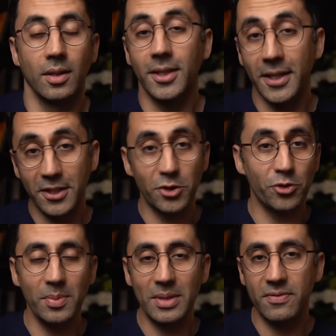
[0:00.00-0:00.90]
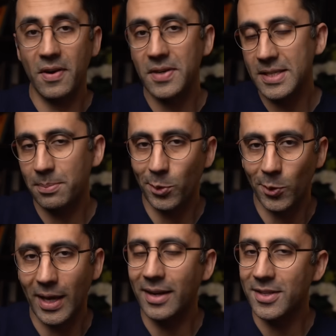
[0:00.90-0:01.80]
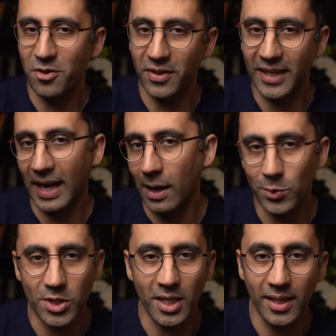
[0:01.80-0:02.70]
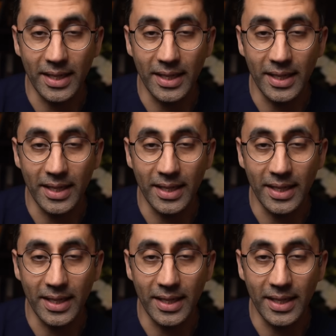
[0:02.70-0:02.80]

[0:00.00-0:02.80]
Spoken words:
Luckily, the treatment is very simple and it's over the counter.